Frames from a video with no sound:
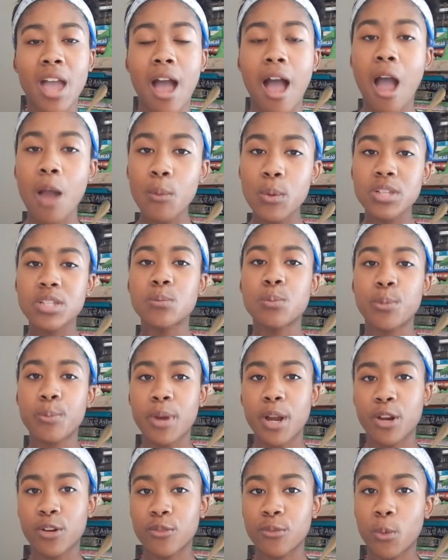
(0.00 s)
I wasn't
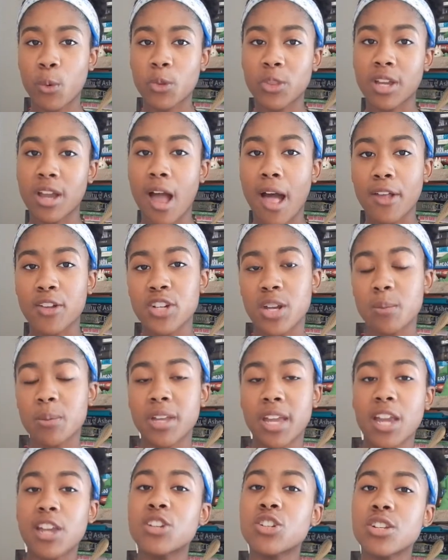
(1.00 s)
prepared for the college
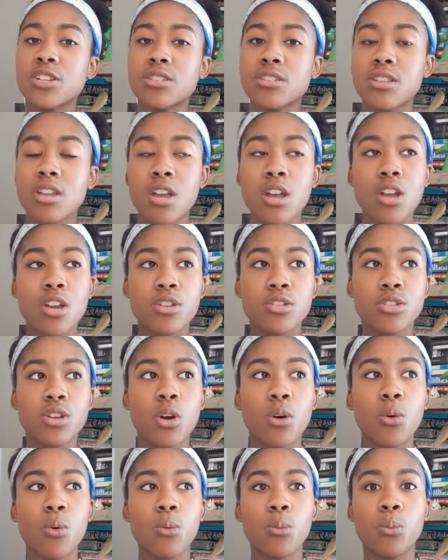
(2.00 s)
applications.
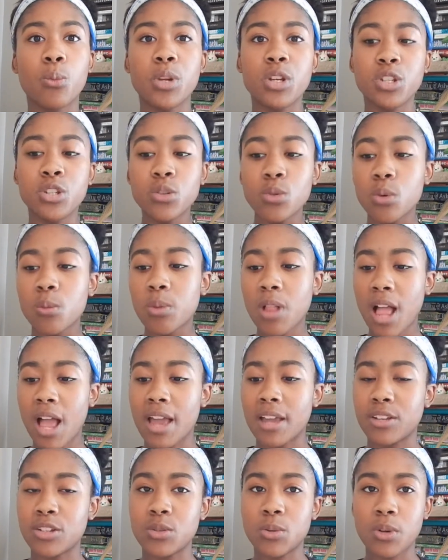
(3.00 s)
So when you
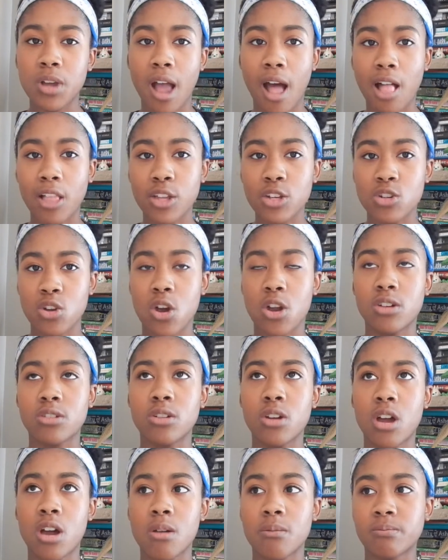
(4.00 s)
apply to a college
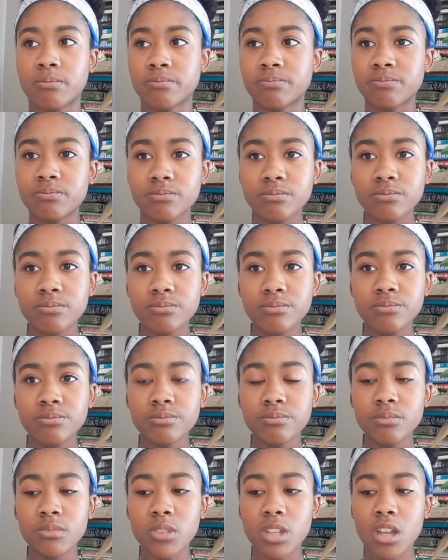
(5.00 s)
on
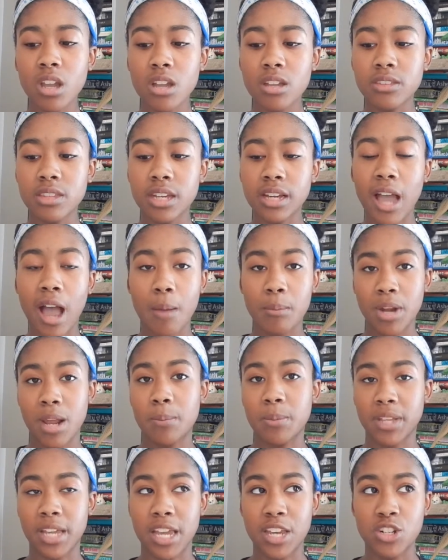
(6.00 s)
the common
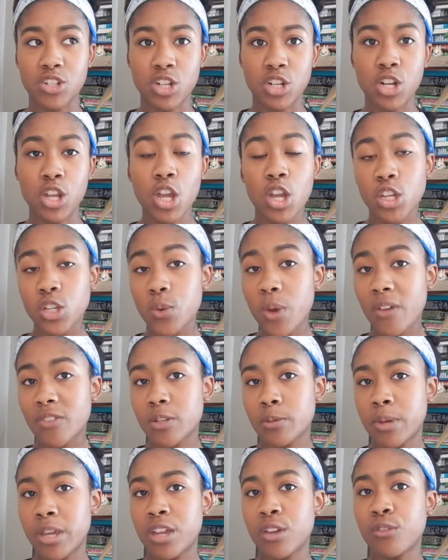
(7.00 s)
application, you have
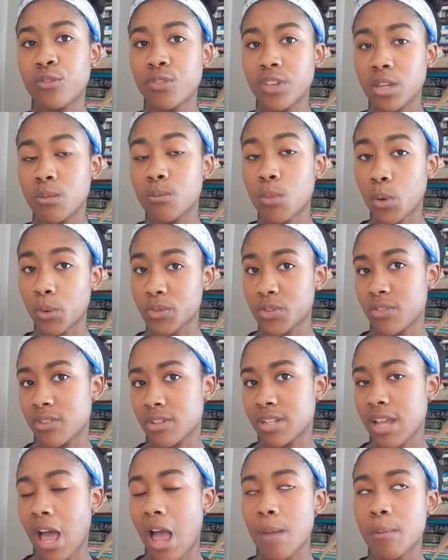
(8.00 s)
to pay a fee most of the
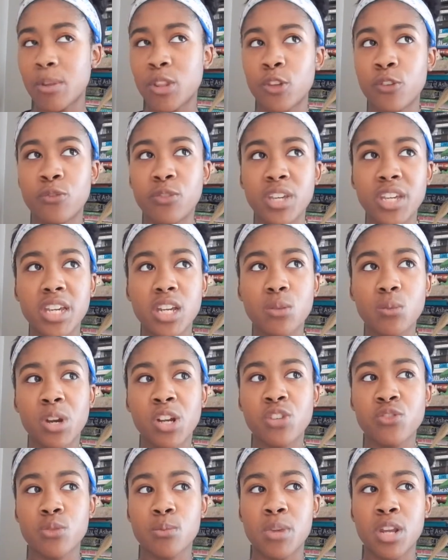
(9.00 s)
time, and the fee can
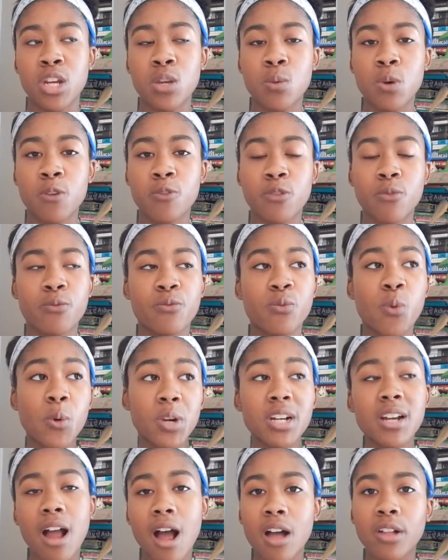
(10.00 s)
range from anywhere from
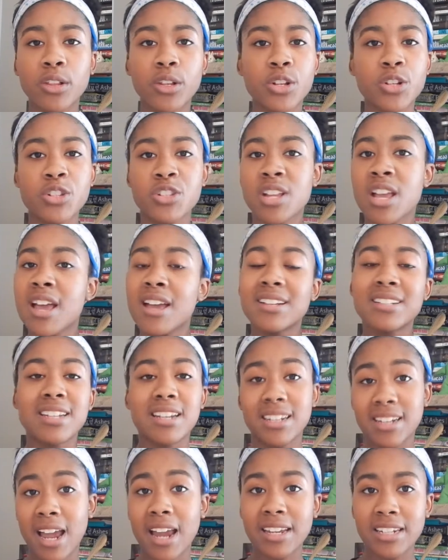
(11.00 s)
$40 to
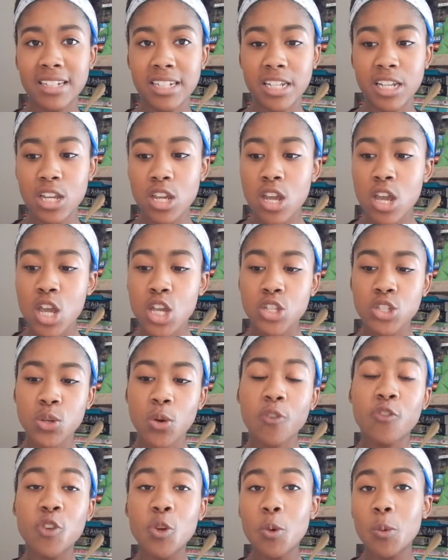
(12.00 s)
$90. So
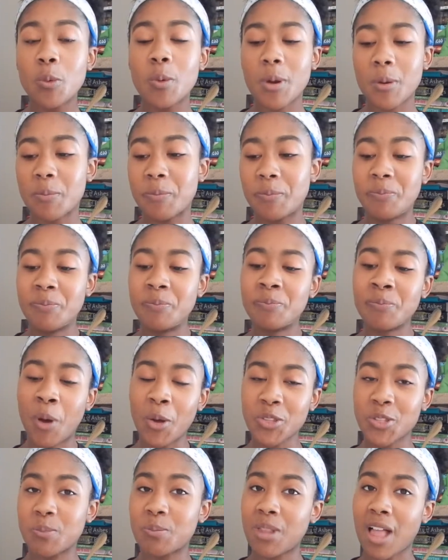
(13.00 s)
if you
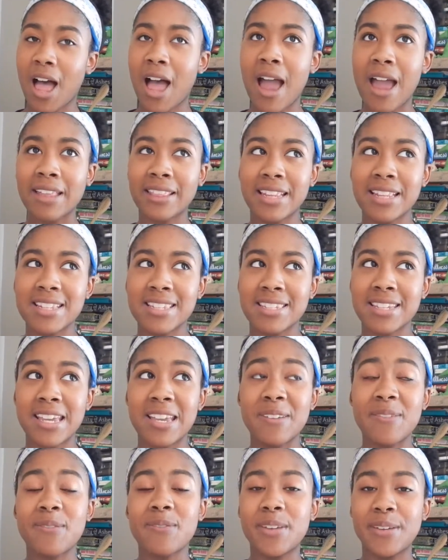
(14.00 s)
multiply, let's
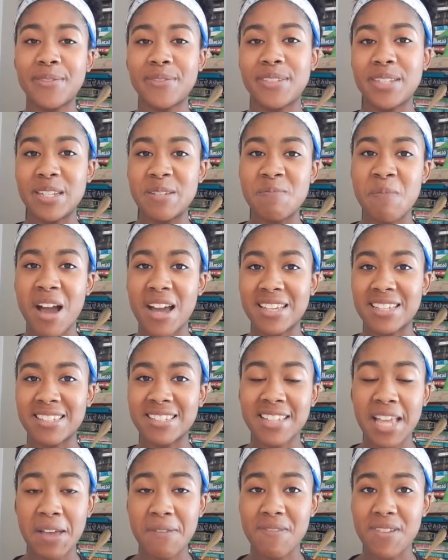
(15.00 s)
say 50 by
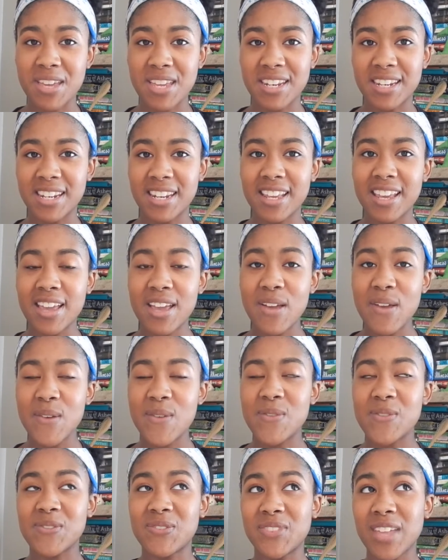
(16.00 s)
7,
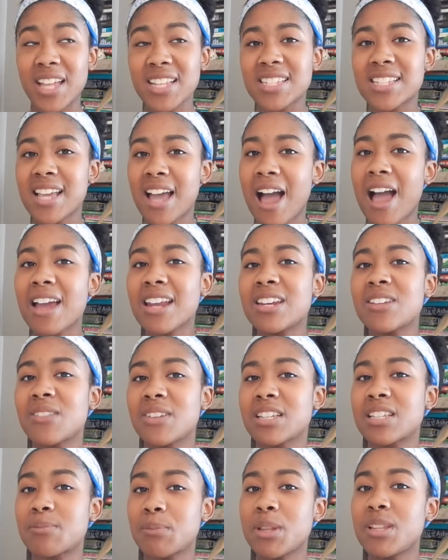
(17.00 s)
that's kind of
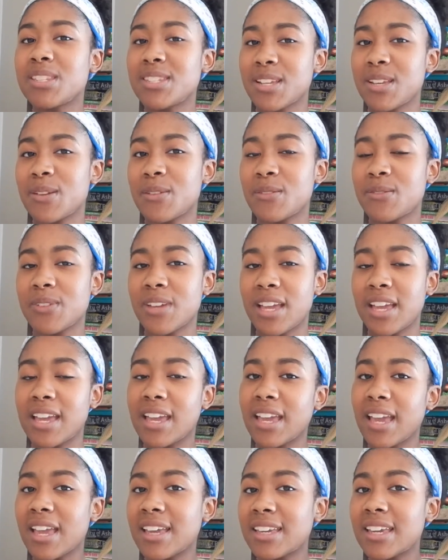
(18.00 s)
expensive.
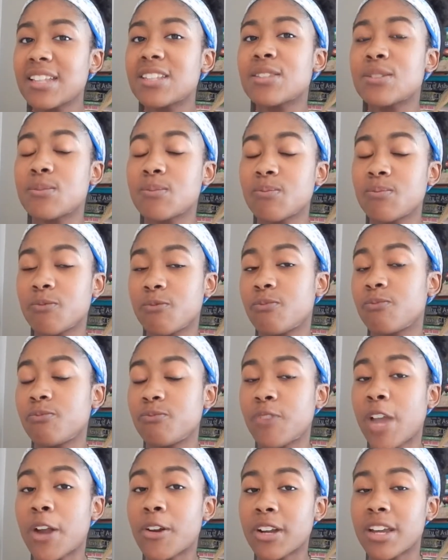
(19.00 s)
It gets
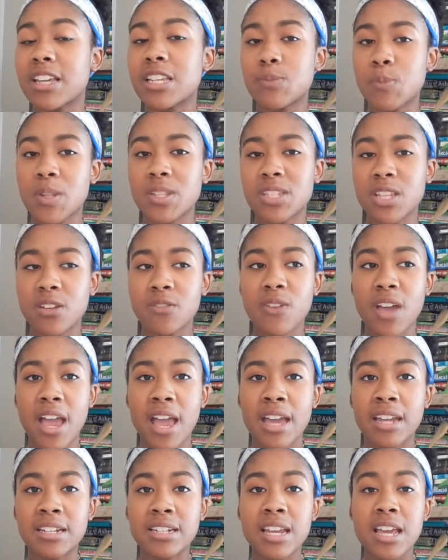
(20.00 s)
very expensive,
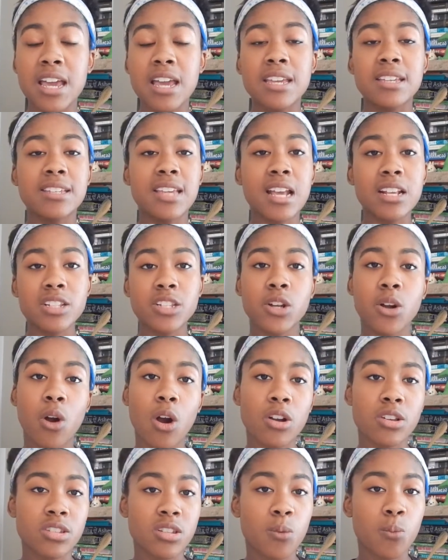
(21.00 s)
and yes, there
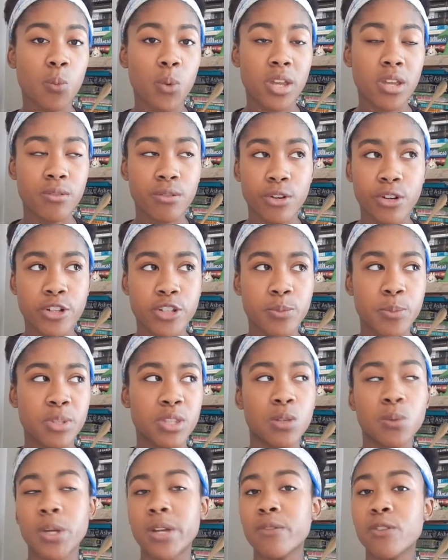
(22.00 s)
are some waivers, but
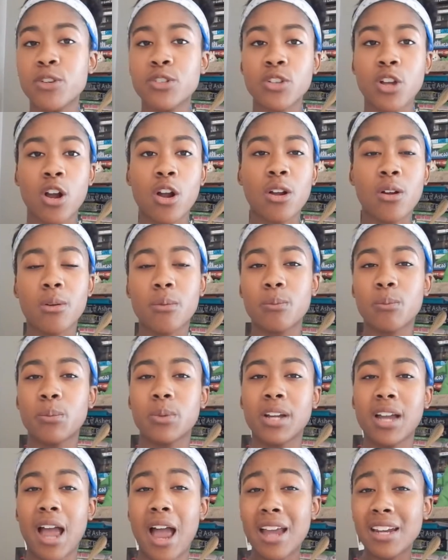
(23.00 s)
the waivers are
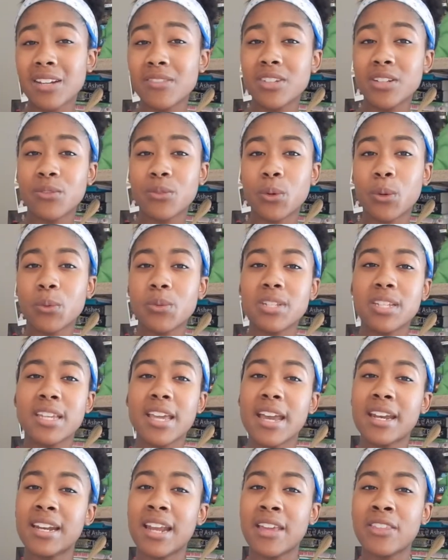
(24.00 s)
kind of difficult to
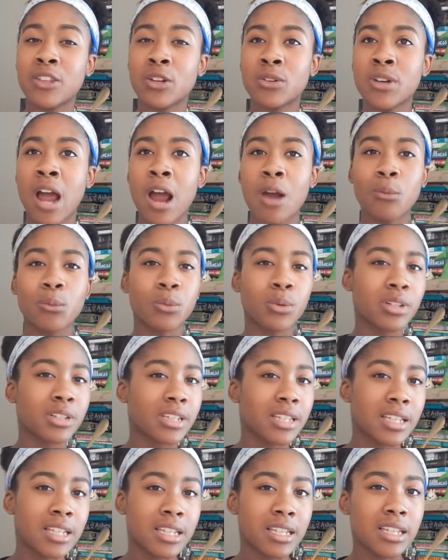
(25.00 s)
get, and they're not
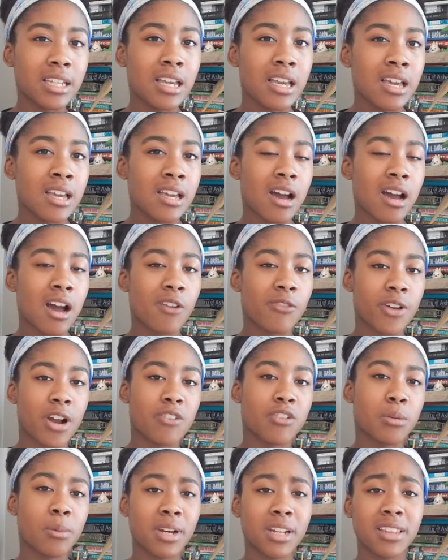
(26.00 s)
really for
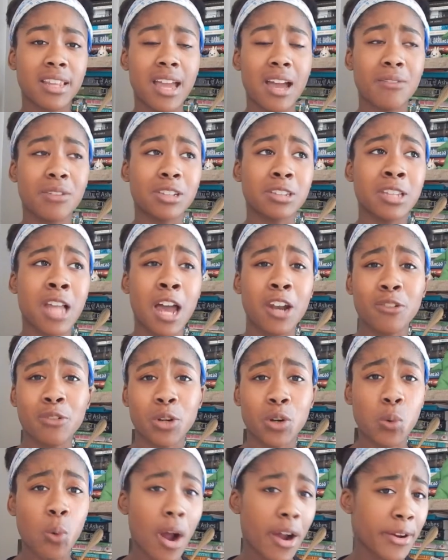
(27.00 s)
everybody. They have a lot of
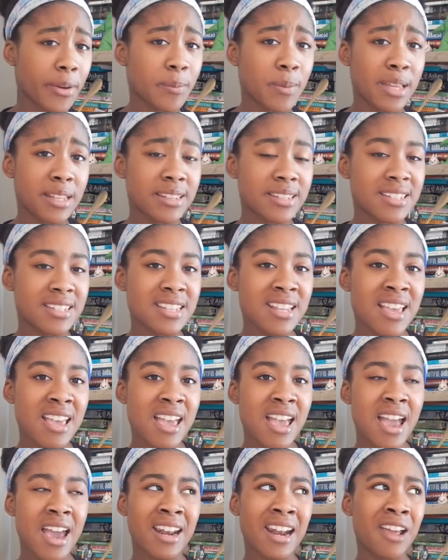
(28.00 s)
requirements,
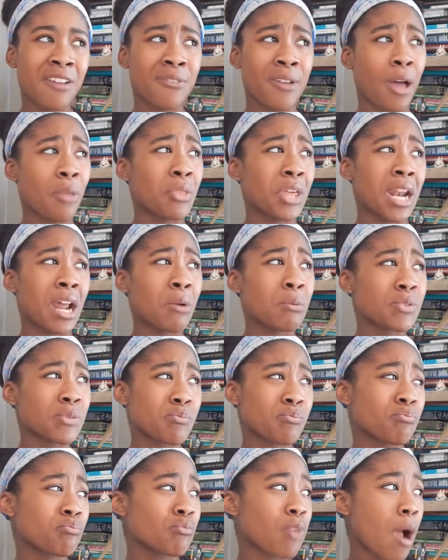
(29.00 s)
and I found that I was
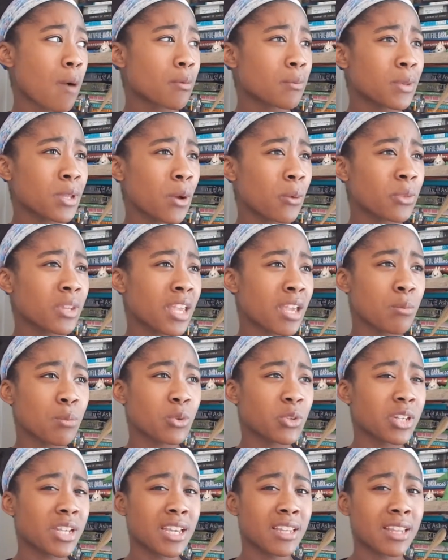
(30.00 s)
probably only able
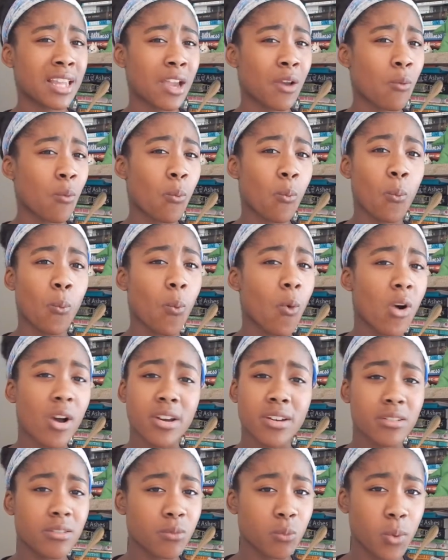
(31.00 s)
to get like
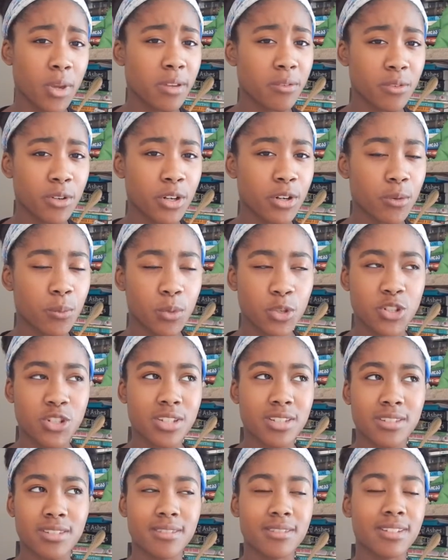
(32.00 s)
1 waiver, which
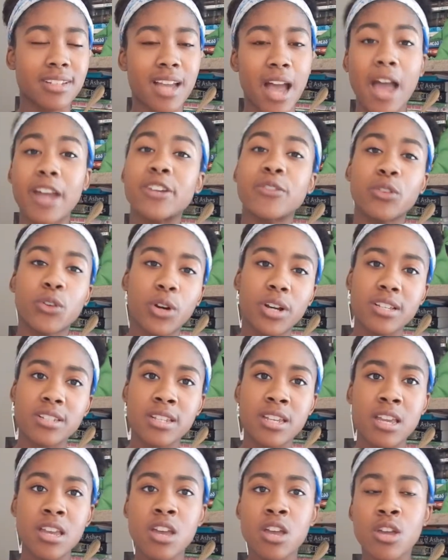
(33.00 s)
is kind of
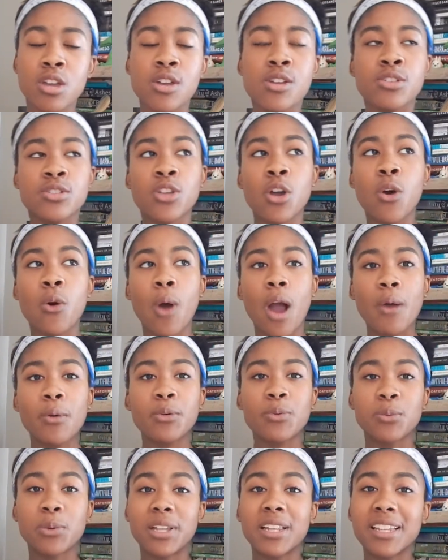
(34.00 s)
crazy. So I
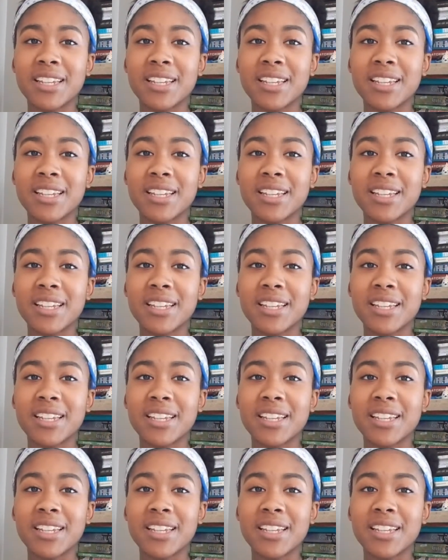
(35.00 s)
would